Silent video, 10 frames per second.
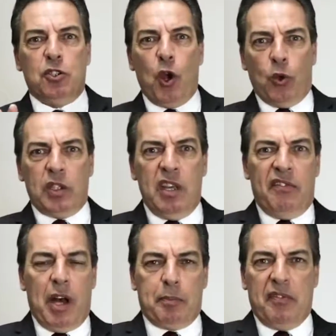Don't
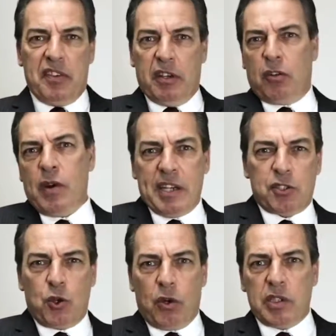give up. If your
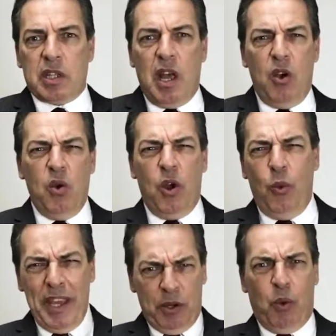credit score is low,
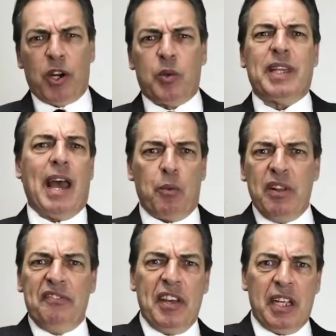we could work with that.
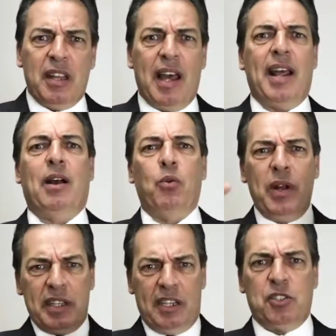We'll figure that out.
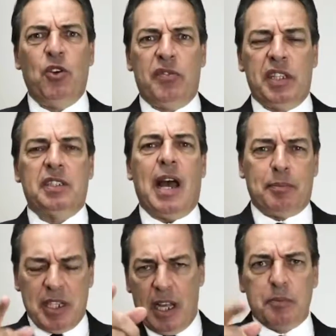We'll get you over the
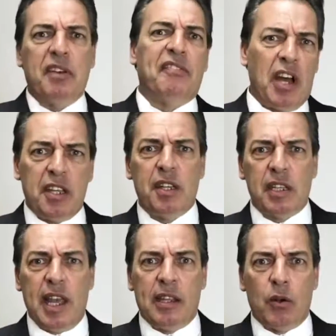top to help you fire
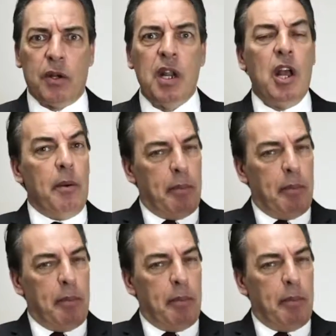your landlord.